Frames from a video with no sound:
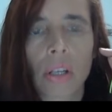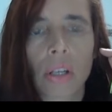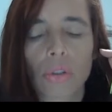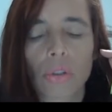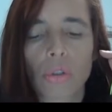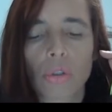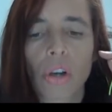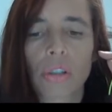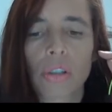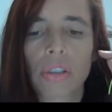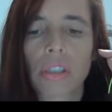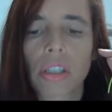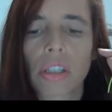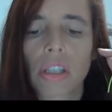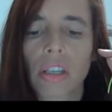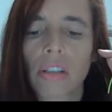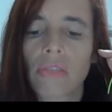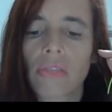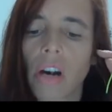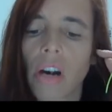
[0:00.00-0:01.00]
toxic
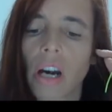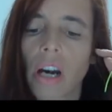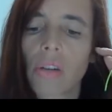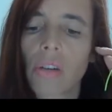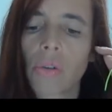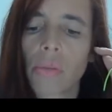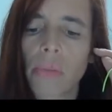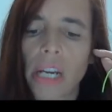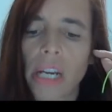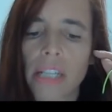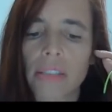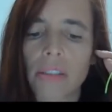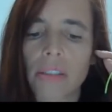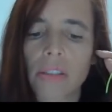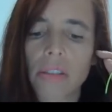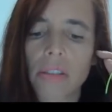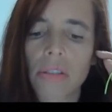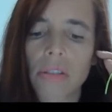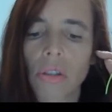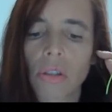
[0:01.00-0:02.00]

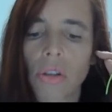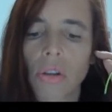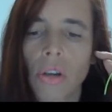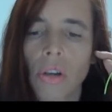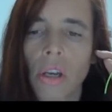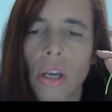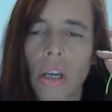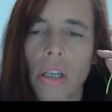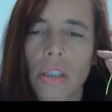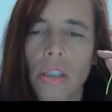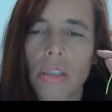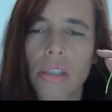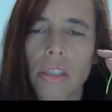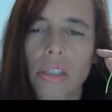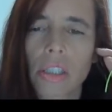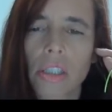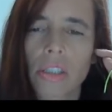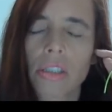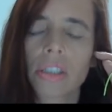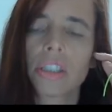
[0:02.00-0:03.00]
environments, so
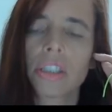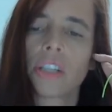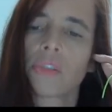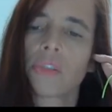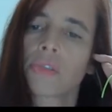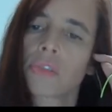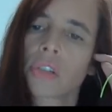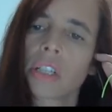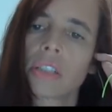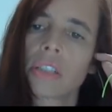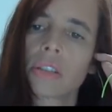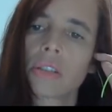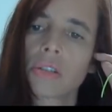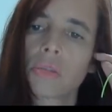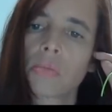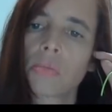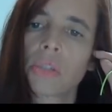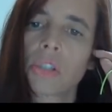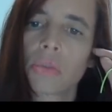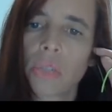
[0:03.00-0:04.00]
there are
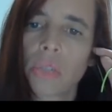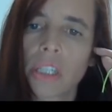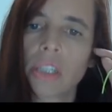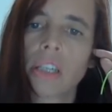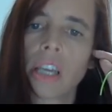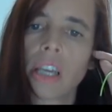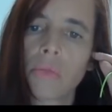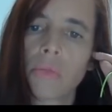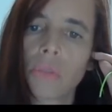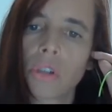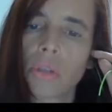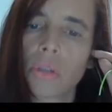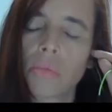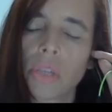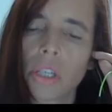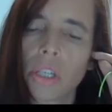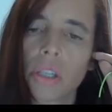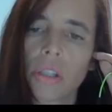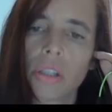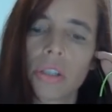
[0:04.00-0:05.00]
differences between game
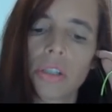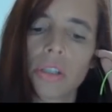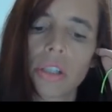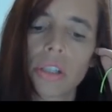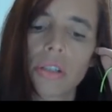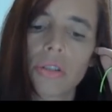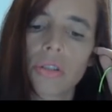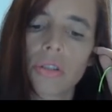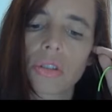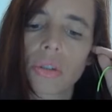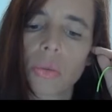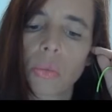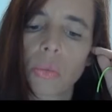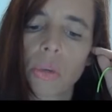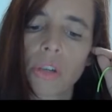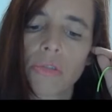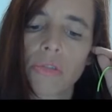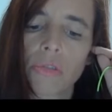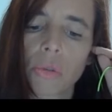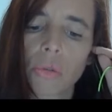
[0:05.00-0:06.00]
communities. So
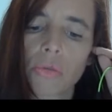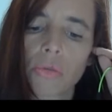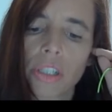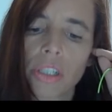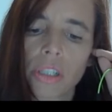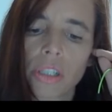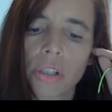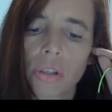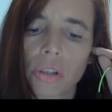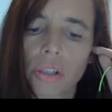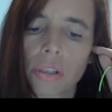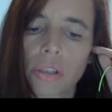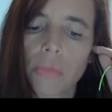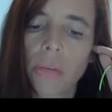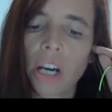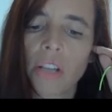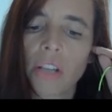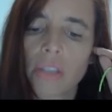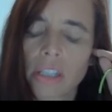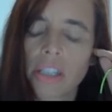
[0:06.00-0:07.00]
we have already heard
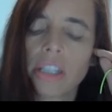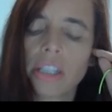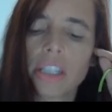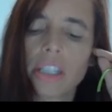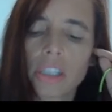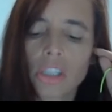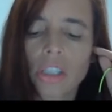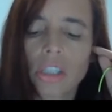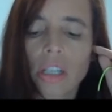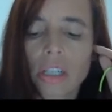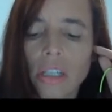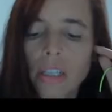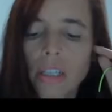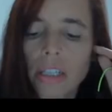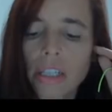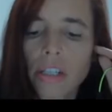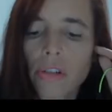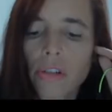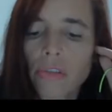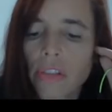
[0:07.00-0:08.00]
about
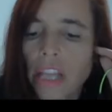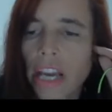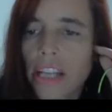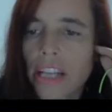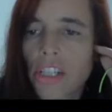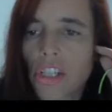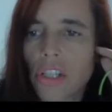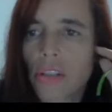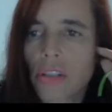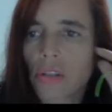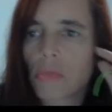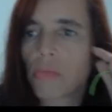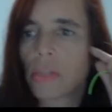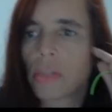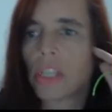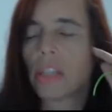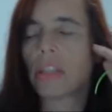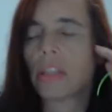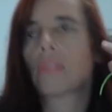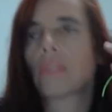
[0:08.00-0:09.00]
League of Legends
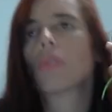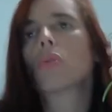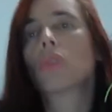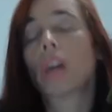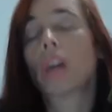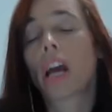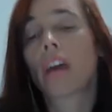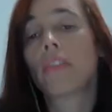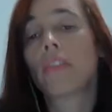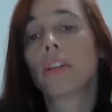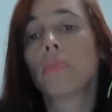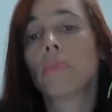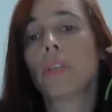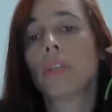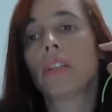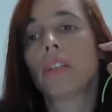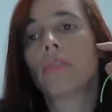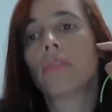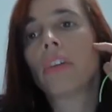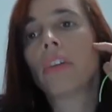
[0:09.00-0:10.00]
being, or having
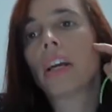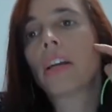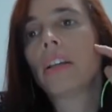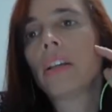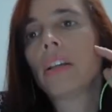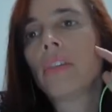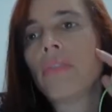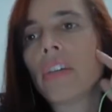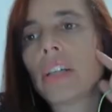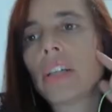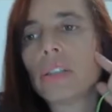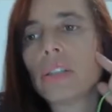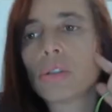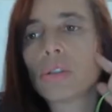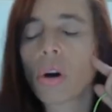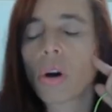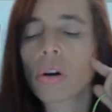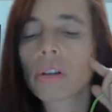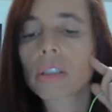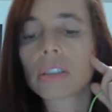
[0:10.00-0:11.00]
been, a very, very
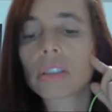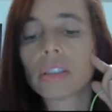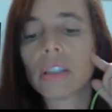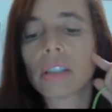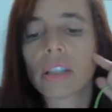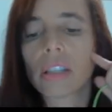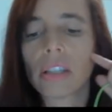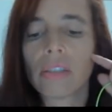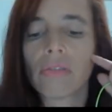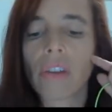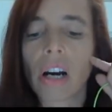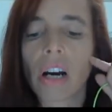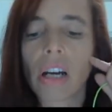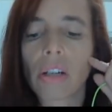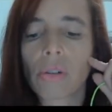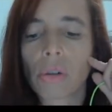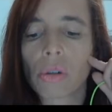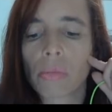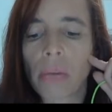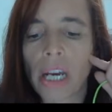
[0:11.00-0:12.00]
toxic
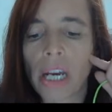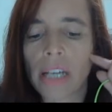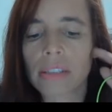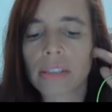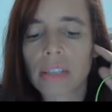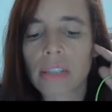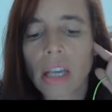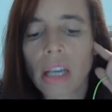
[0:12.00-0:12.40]
environment.